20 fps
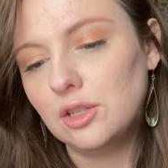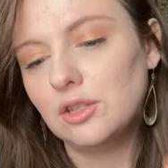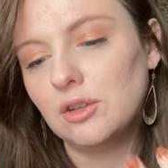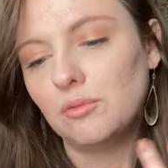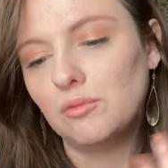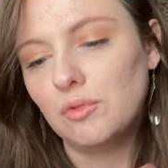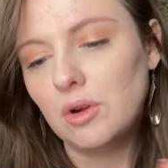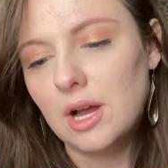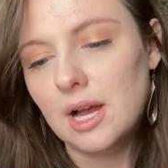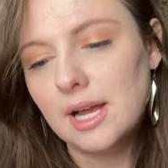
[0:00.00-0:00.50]
so
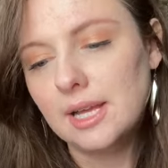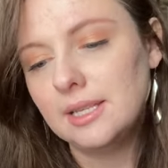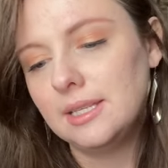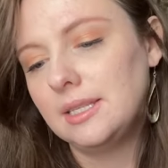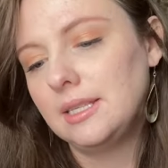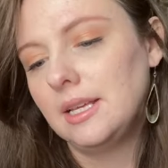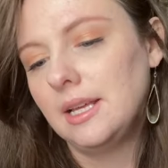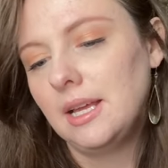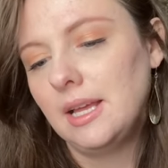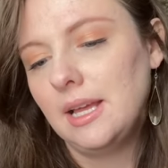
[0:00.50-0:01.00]

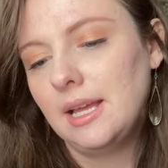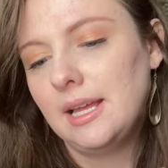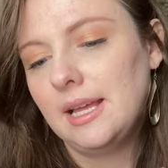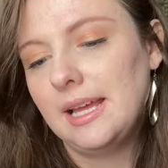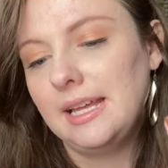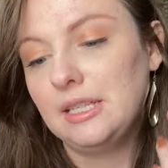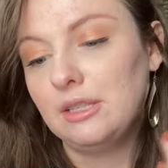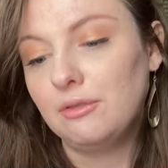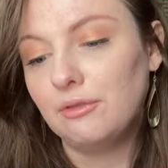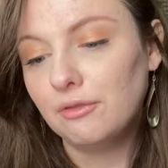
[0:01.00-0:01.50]
Roz,
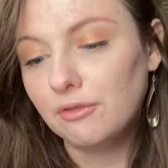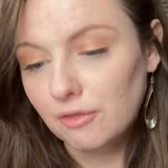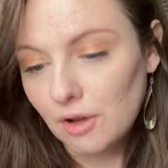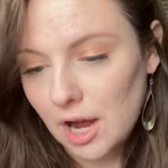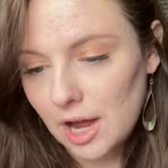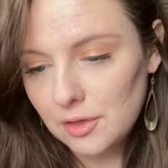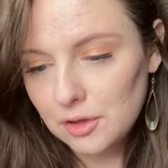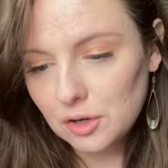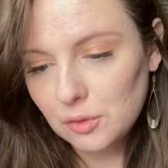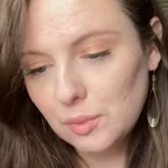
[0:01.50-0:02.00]
his
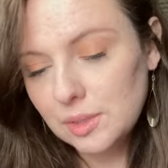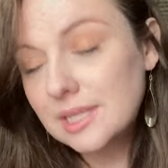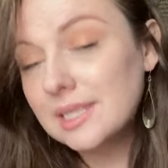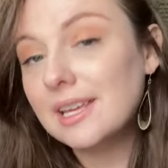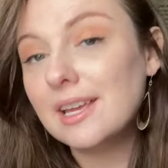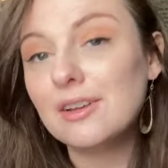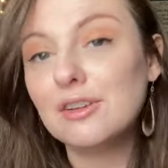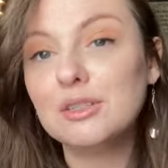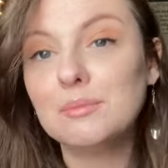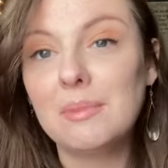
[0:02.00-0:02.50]
father was
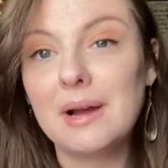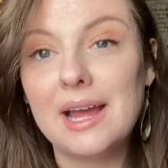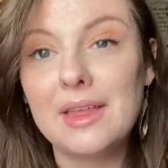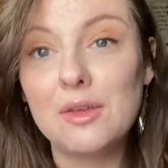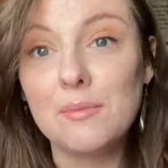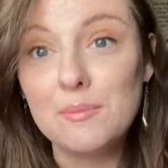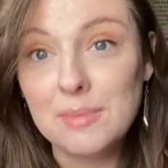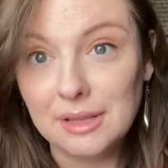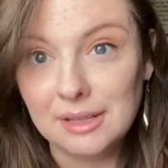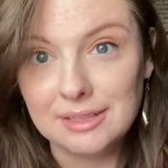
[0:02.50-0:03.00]
killed by
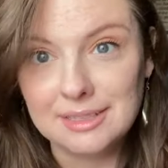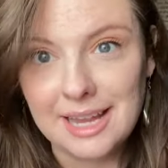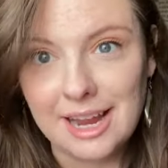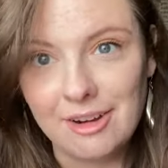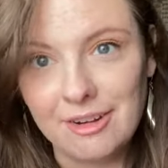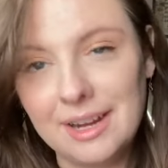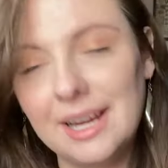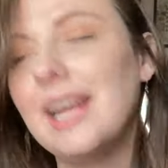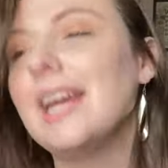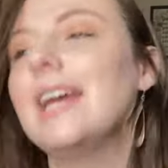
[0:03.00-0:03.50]
the
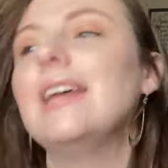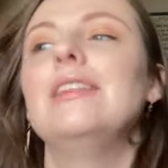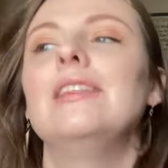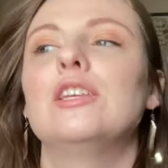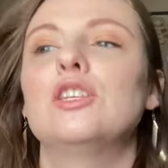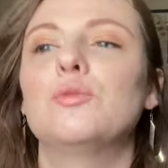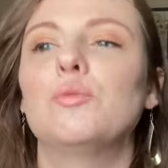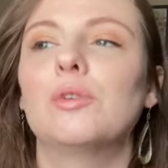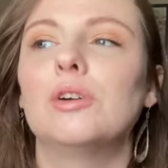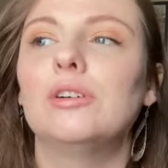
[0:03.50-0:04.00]
military in
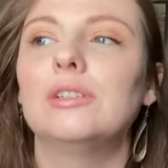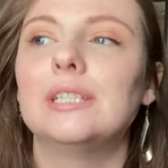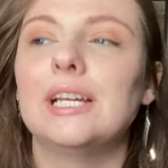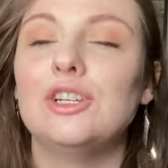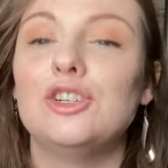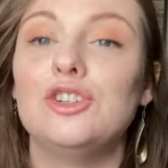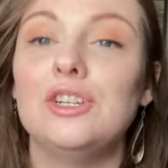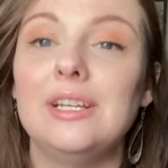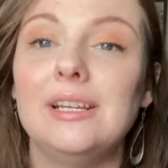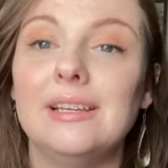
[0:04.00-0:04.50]
this world,
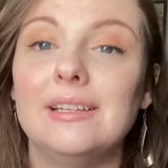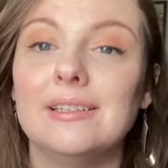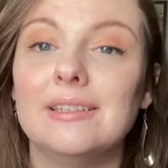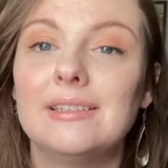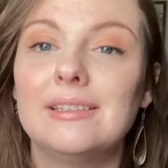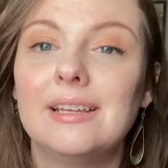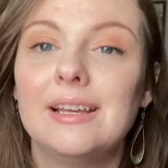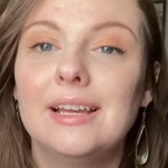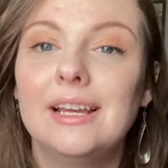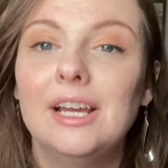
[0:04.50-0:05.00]
and she
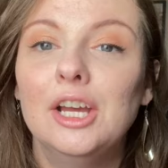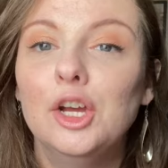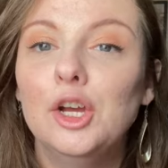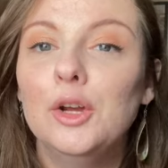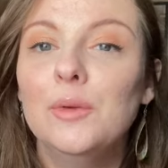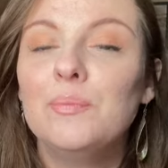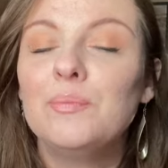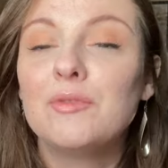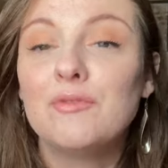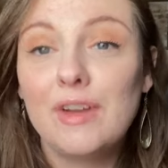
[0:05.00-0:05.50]
is
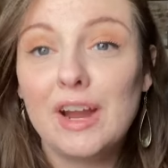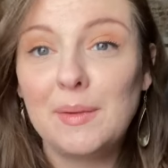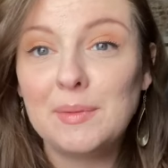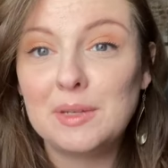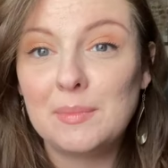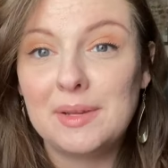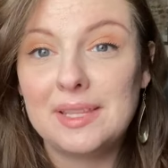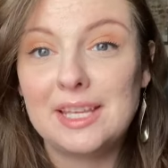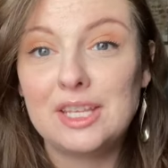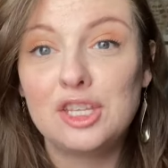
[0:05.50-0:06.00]
very
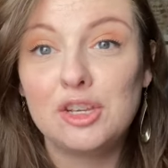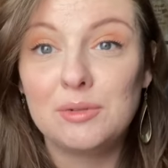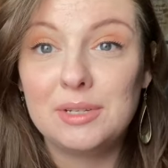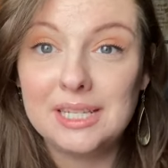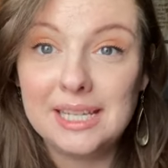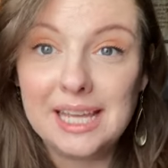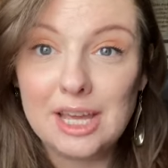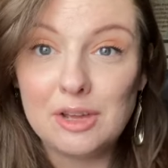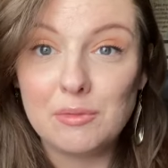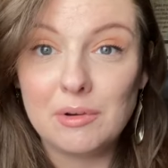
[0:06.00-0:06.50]
upset by this, so to
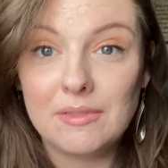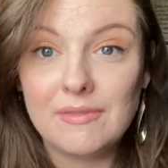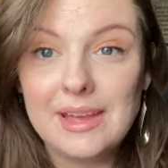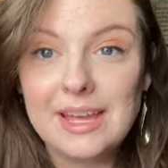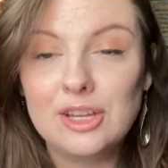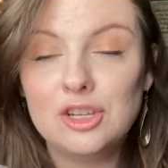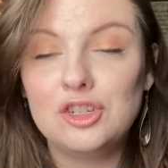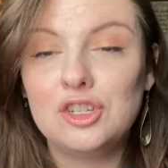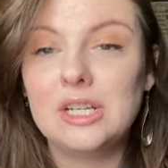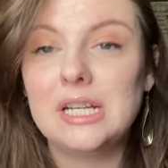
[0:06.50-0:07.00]
get
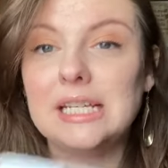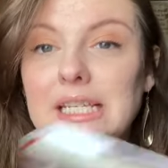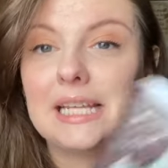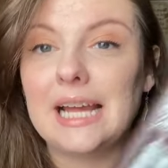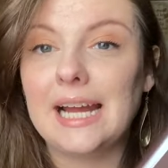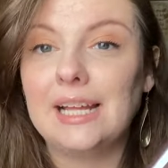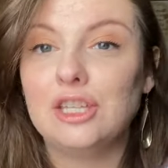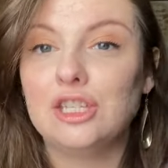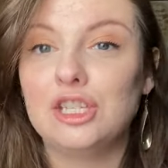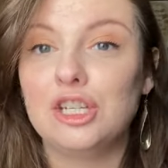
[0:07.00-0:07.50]
revenge, she
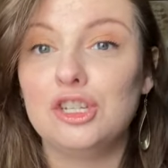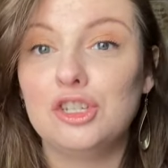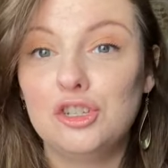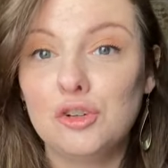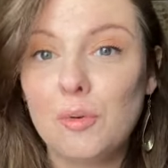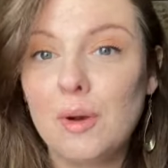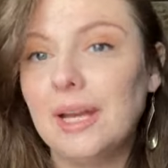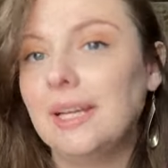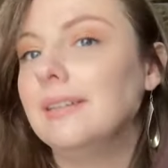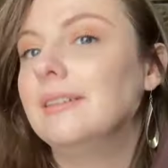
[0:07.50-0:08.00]
decides to
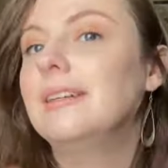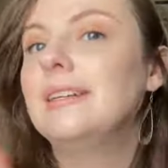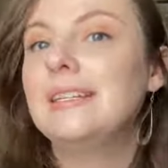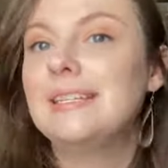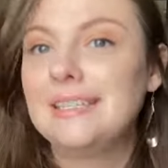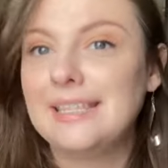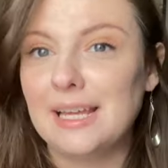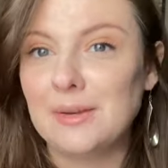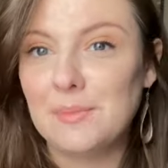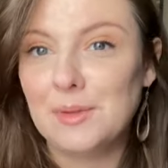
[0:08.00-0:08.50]
join
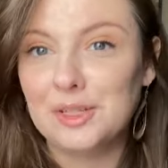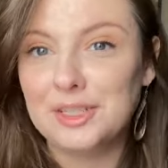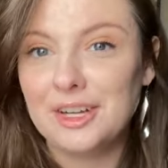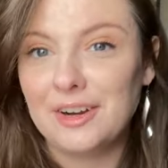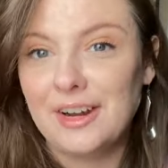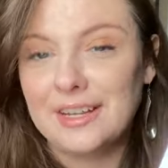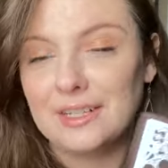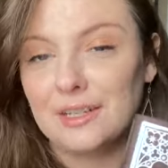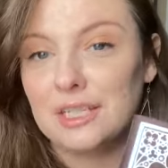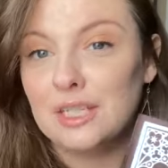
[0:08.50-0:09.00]
said
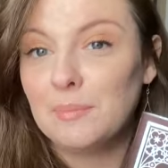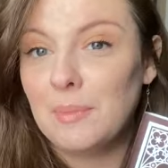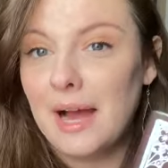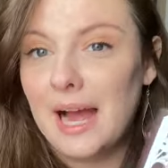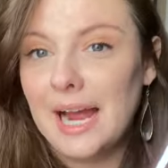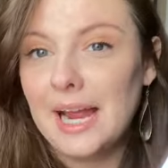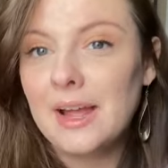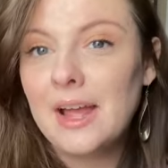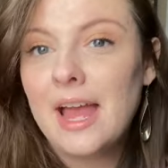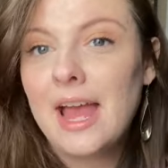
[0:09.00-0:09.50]
military as a
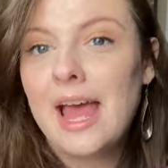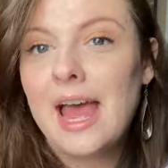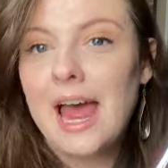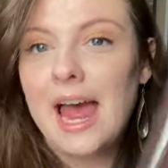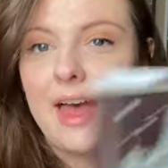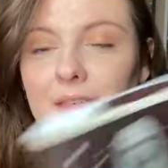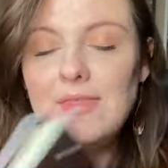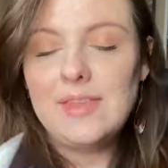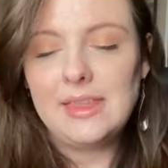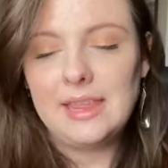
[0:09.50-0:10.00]
spy.
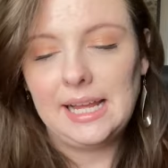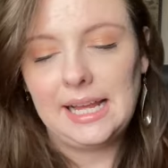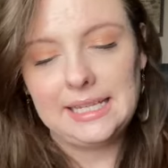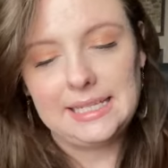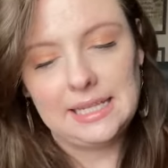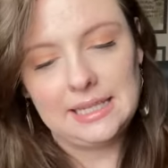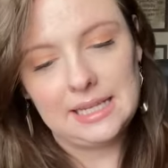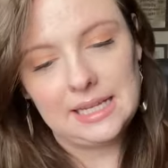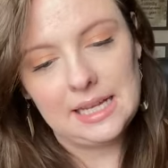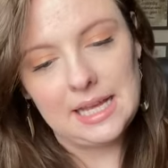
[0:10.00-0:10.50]
And then, like I
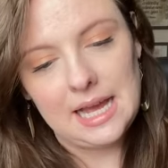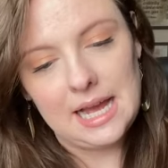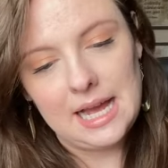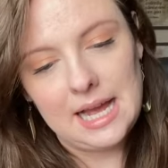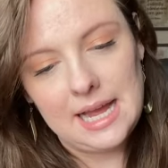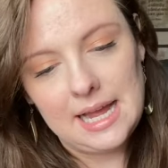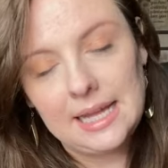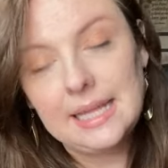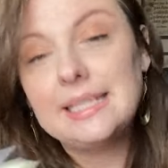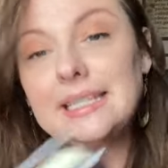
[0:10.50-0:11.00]
said, the
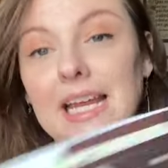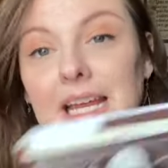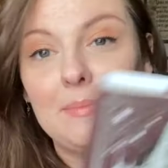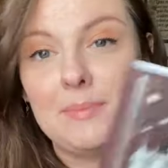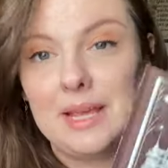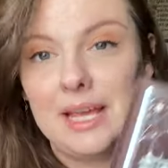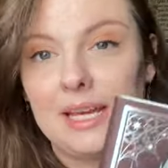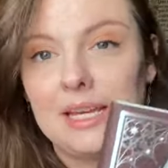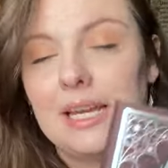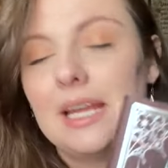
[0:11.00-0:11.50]
guy,
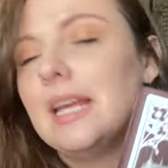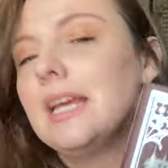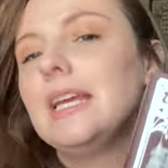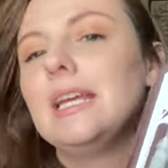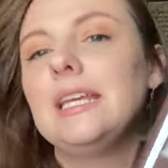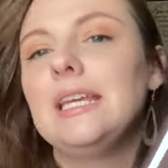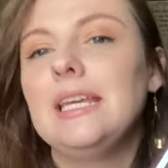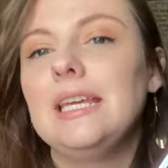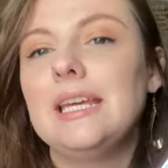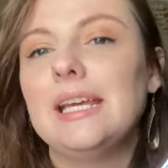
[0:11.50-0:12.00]
Damien,
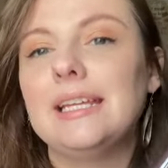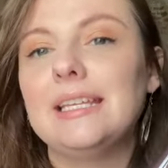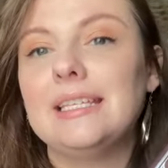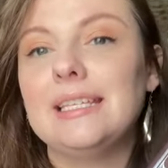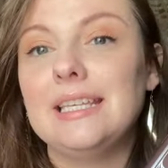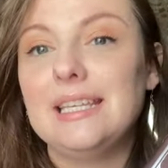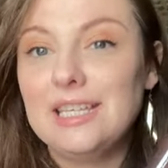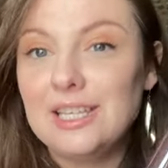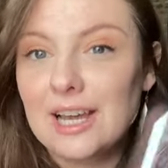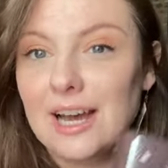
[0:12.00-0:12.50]
he is
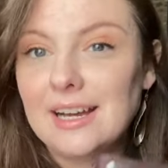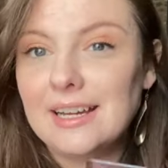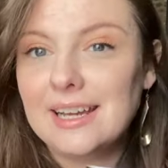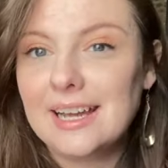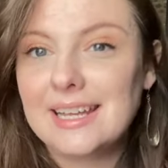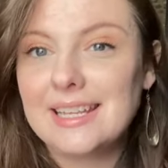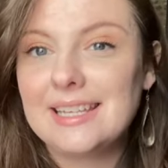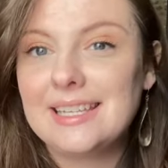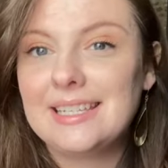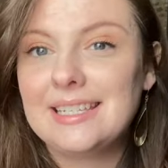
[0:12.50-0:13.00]
the
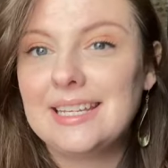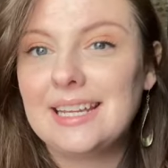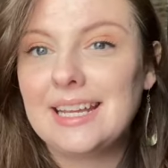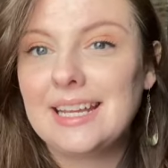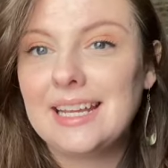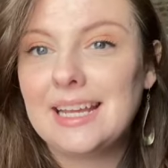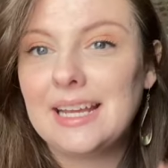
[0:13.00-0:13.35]
youngest